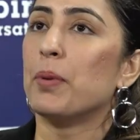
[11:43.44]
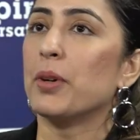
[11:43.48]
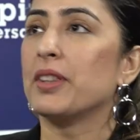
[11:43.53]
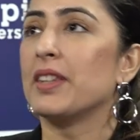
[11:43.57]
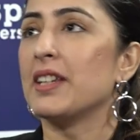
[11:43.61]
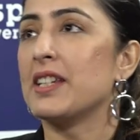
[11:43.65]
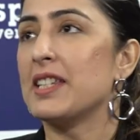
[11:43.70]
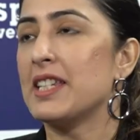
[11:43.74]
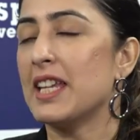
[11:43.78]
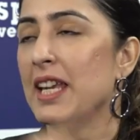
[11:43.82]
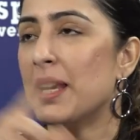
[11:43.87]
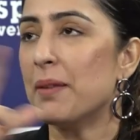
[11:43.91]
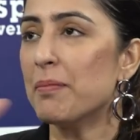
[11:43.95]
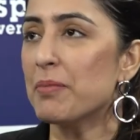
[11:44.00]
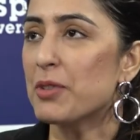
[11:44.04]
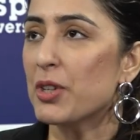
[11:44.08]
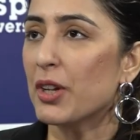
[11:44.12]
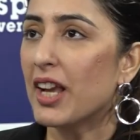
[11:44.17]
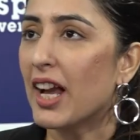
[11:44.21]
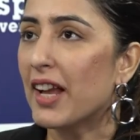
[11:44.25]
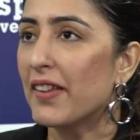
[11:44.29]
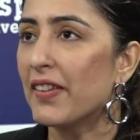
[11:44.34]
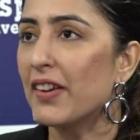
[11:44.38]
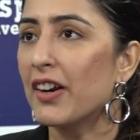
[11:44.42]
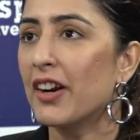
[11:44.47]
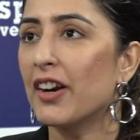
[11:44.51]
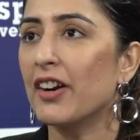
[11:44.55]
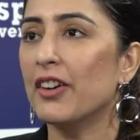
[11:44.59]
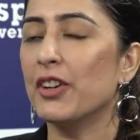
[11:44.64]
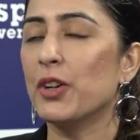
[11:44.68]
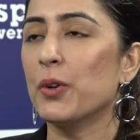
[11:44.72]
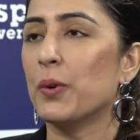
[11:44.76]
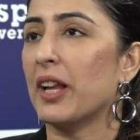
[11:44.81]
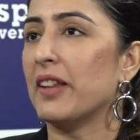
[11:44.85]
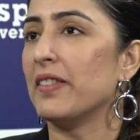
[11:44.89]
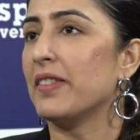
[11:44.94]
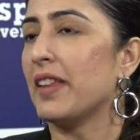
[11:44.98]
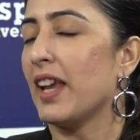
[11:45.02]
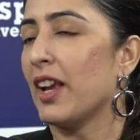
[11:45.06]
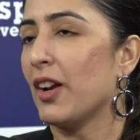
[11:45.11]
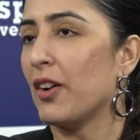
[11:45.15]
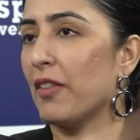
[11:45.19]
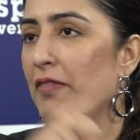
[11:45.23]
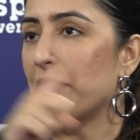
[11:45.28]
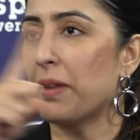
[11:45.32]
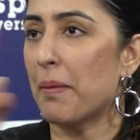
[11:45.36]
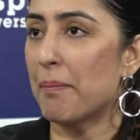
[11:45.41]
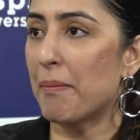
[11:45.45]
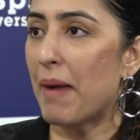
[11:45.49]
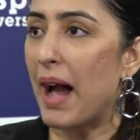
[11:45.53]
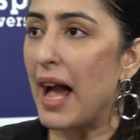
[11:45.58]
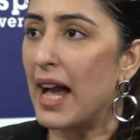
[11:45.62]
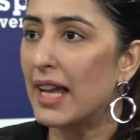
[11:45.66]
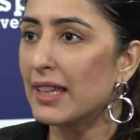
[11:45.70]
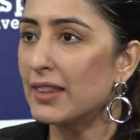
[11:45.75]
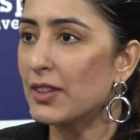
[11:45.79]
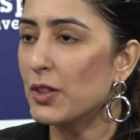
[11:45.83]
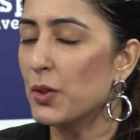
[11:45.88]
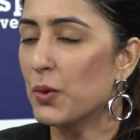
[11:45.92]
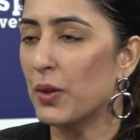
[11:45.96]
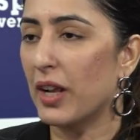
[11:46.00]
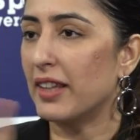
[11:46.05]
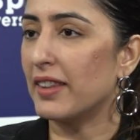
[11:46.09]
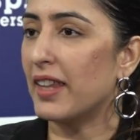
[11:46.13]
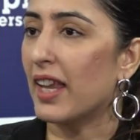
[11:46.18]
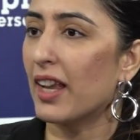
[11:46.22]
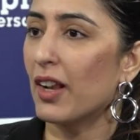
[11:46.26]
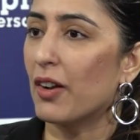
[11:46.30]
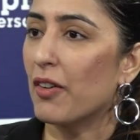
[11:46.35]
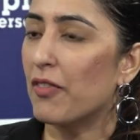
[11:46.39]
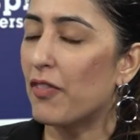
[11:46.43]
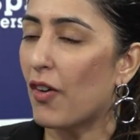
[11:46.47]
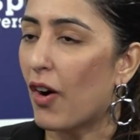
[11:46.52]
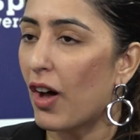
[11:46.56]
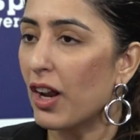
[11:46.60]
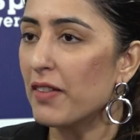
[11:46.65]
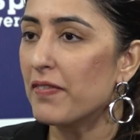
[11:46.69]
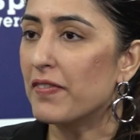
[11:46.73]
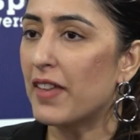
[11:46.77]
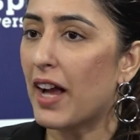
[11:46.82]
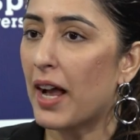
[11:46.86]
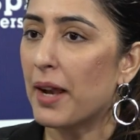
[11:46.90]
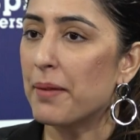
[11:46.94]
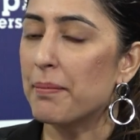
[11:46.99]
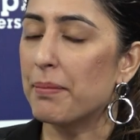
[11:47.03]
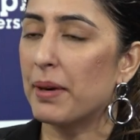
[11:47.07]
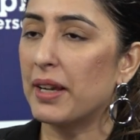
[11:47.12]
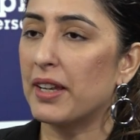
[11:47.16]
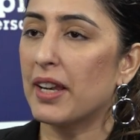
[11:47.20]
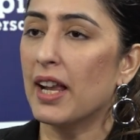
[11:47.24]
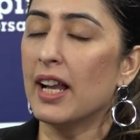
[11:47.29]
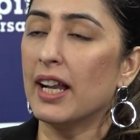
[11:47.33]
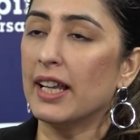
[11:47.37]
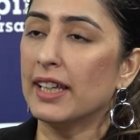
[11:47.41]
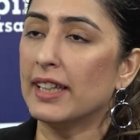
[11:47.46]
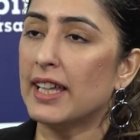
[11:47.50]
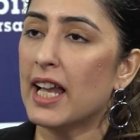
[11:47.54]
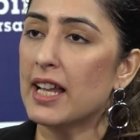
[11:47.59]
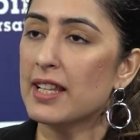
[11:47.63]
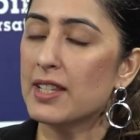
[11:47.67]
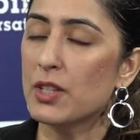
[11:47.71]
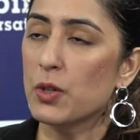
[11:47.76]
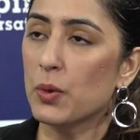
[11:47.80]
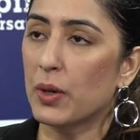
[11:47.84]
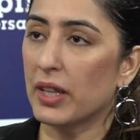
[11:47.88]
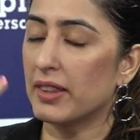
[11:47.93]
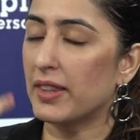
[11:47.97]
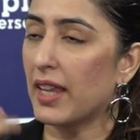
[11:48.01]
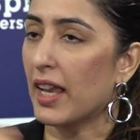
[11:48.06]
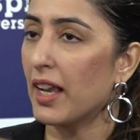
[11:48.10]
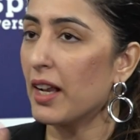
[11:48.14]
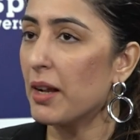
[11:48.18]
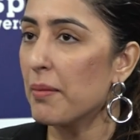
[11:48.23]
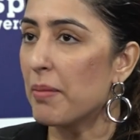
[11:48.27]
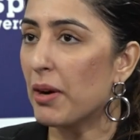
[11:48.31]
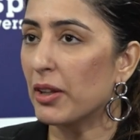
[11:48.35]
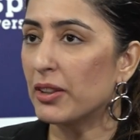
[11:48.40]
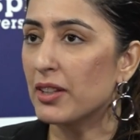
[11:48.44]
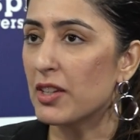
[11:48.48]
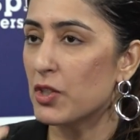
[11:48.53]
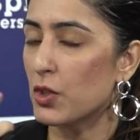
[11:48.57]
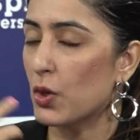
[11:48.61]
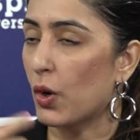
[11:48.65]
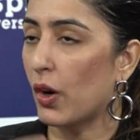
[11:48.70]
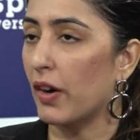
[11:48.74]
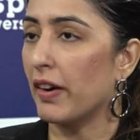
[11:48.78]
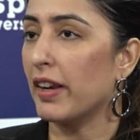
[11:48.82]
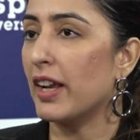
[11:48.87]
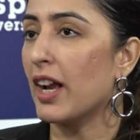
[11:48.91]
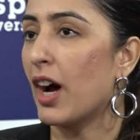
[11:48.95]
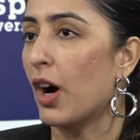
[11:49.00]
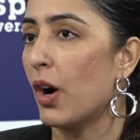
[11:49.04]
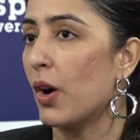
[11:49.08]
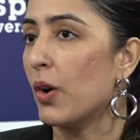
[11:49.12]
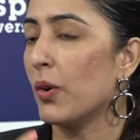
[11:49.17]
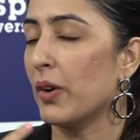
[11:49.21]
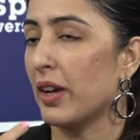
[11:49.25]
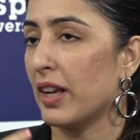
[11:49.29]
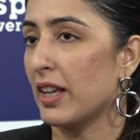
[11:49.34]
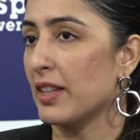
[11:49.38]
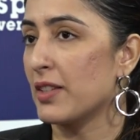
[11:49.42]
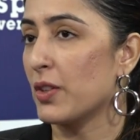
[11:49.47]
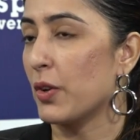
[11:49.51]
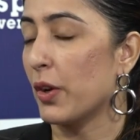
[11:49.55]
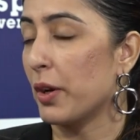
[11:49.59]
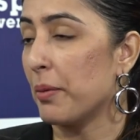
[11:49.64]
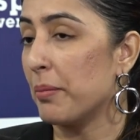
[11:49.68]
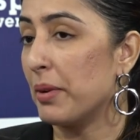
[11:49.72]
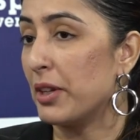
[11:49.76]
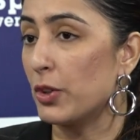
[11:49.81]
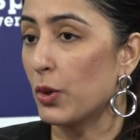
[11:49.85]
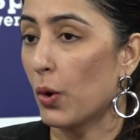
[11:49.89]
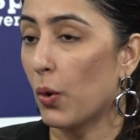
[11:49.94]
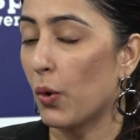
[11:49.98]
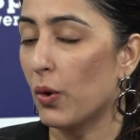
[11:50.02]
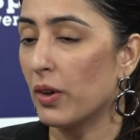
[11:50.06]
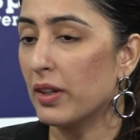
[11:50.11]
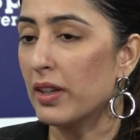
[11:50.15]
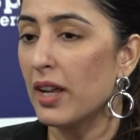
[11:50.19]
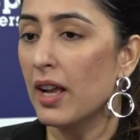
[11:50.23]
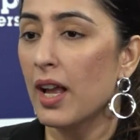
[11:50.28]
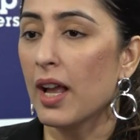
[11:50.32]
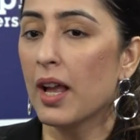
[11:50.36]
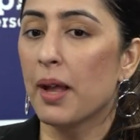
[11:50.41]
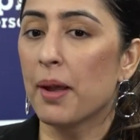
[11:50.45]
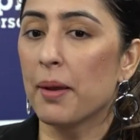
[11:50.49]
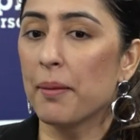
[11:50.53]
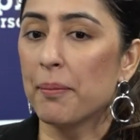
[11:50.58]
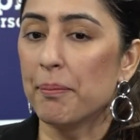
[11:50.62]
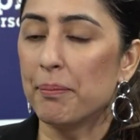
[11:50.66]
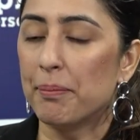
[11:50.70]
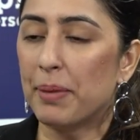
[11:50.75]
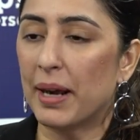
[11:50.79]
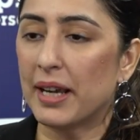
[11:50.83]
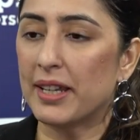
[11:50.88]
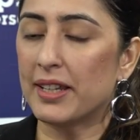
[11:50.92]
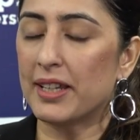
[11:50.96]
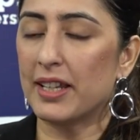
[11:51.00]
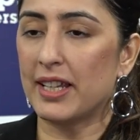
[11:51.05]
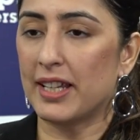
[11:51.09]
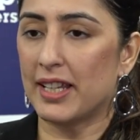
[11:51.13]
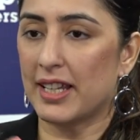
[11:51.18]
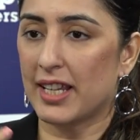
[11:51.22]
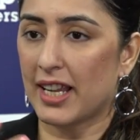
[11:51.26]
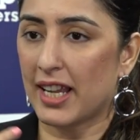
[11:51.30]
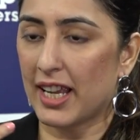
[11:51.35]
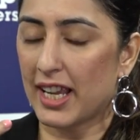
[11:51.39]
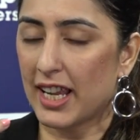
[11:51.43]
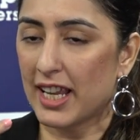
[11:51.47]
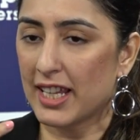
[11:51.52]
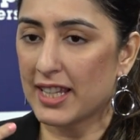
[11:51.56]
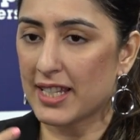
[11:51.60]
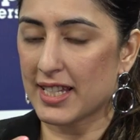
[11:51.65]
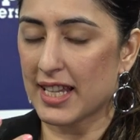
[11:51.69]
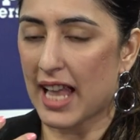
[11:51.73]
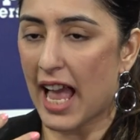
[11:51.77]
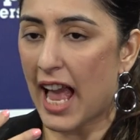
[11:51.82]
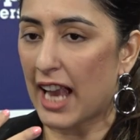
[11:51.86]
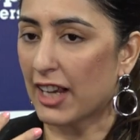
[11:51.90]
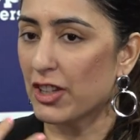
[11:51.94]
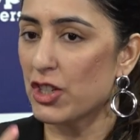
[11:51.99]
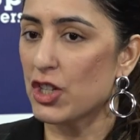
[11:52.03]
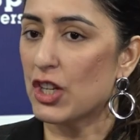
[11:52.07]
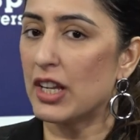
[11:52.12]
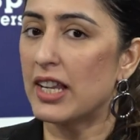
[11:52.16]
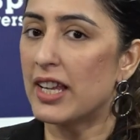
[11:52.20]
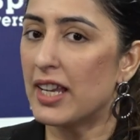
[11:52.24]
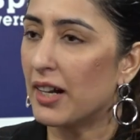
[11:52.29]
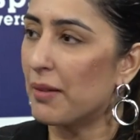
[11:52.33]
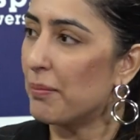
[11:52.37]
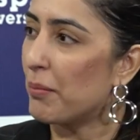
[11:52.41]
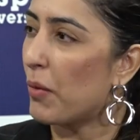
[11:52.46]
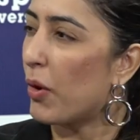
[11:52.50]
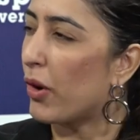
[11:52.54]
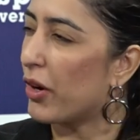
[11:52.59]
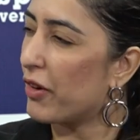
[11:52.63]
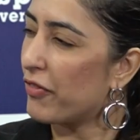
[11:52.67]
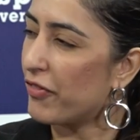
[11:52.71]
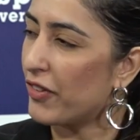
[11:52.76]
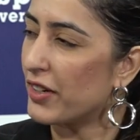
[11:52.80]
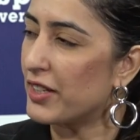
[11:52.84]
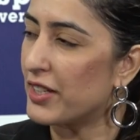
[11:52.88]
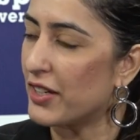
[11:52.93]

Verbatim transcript: put the team together, you can think of the math, you can think of all of that, but yes, you can think about the story, how it's going to be told, but it's actually more of a